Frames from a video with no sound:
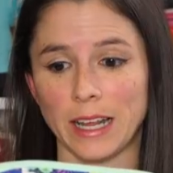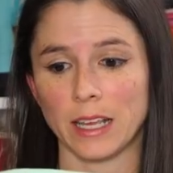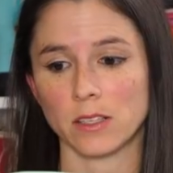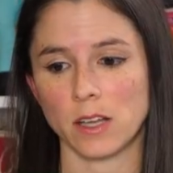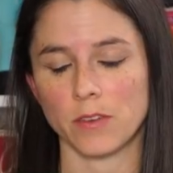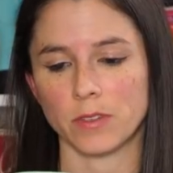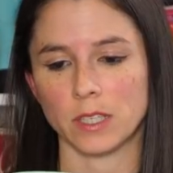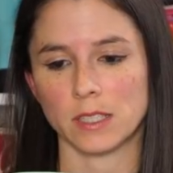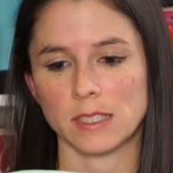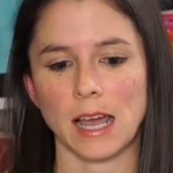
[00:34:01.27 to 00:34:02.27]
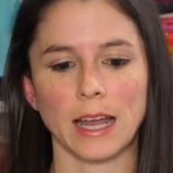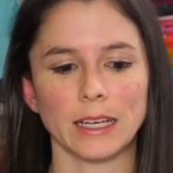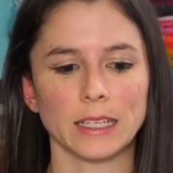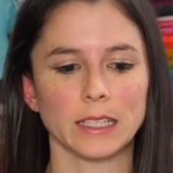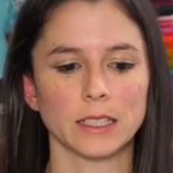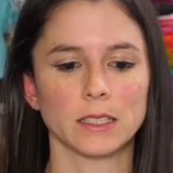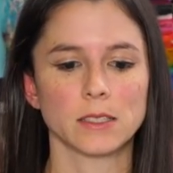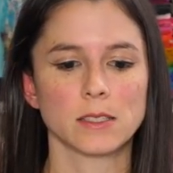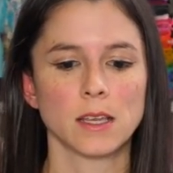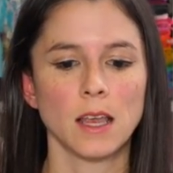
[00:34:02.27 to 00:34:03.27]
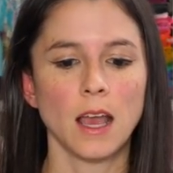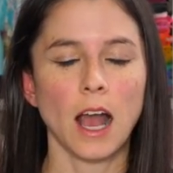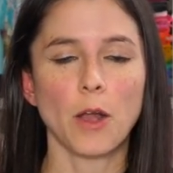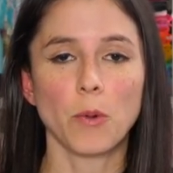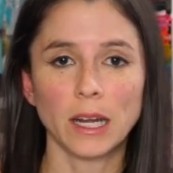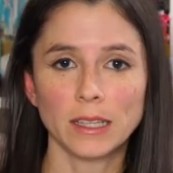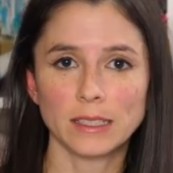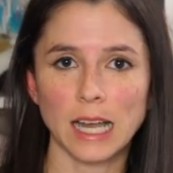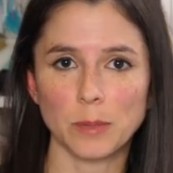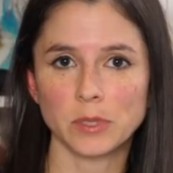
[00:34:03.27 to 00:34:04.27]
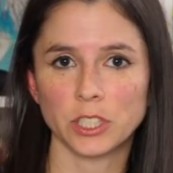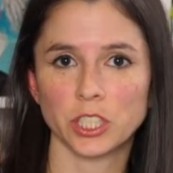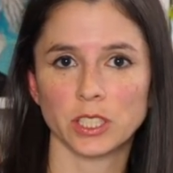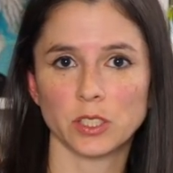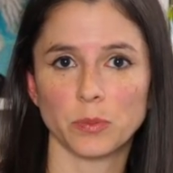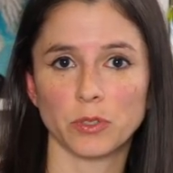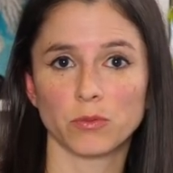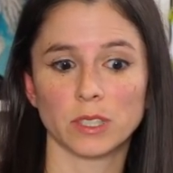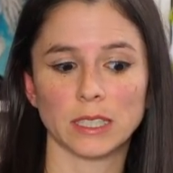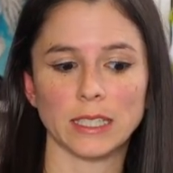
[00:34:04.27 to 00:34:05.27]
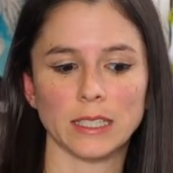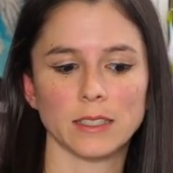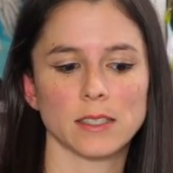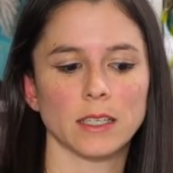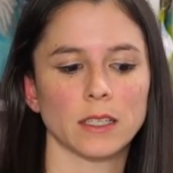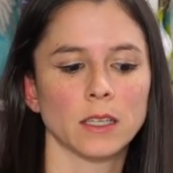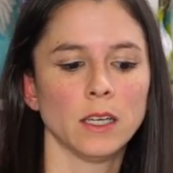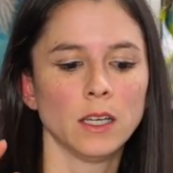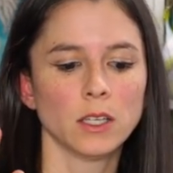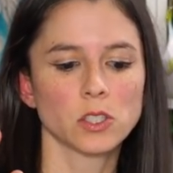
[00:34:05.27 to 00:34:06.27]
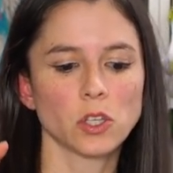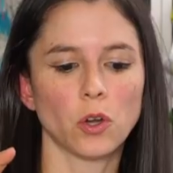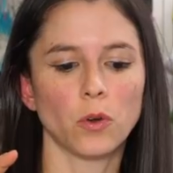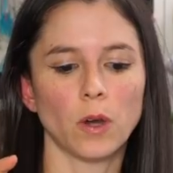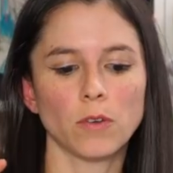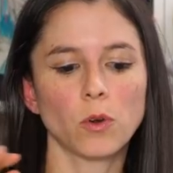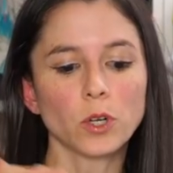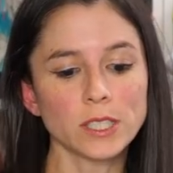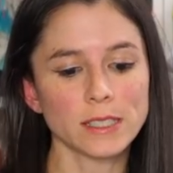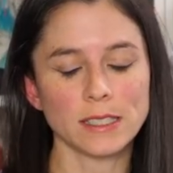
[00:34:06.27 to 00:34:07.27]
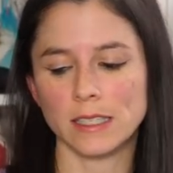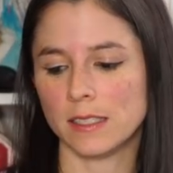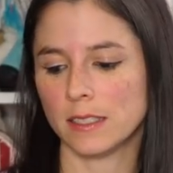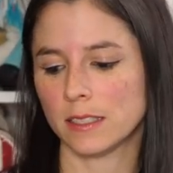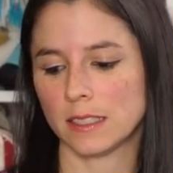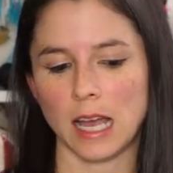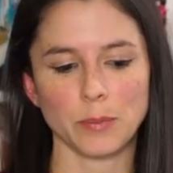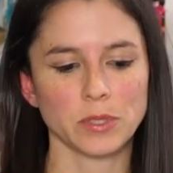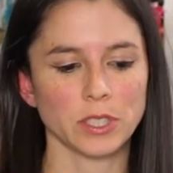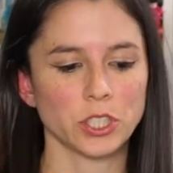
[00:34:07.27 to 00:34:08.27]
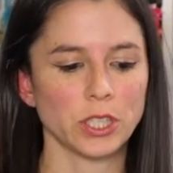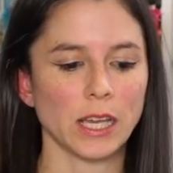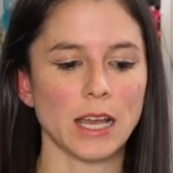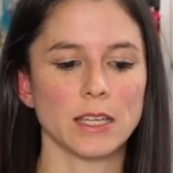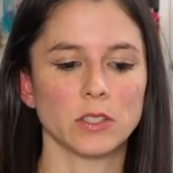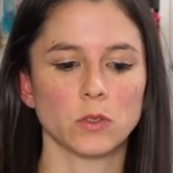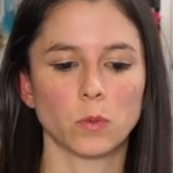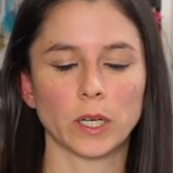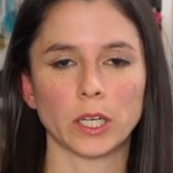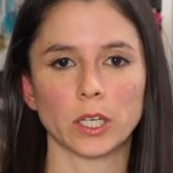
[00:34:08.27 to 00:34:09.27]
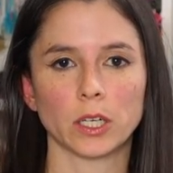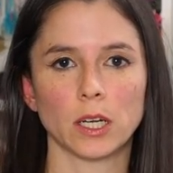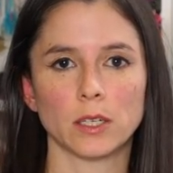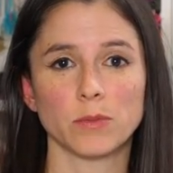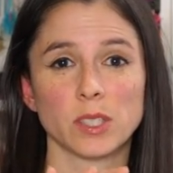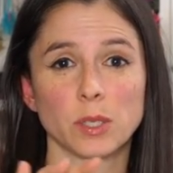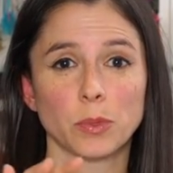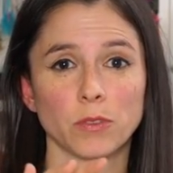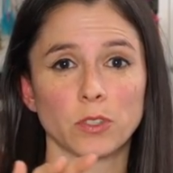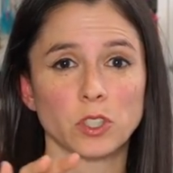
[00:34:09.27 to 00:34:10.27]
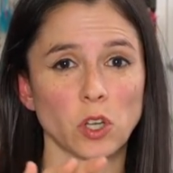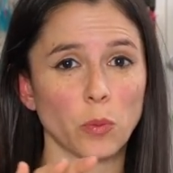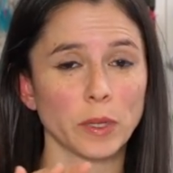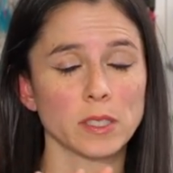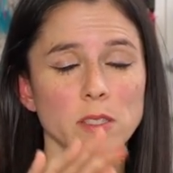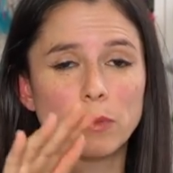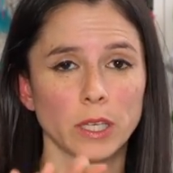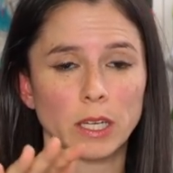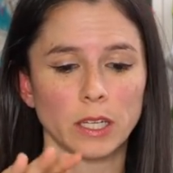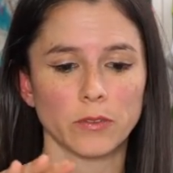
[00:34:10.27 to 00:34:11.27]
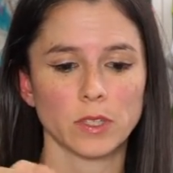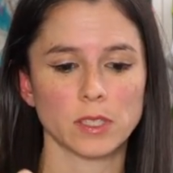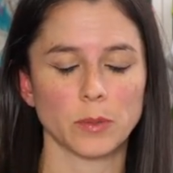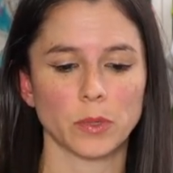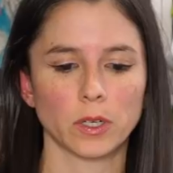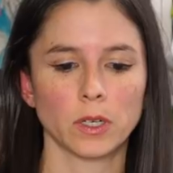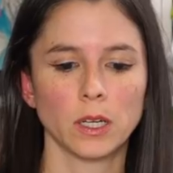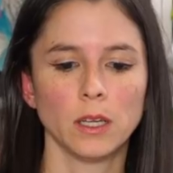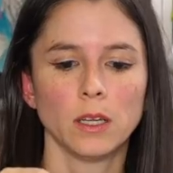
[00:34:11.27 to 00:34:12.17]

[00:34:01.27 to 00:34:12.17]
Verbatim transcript: that hangs off to the side is I wanted the top stitching to be really easy. So of course it's easy to top stitch the end where uh, the zipper first opens, the beginning of the zipper,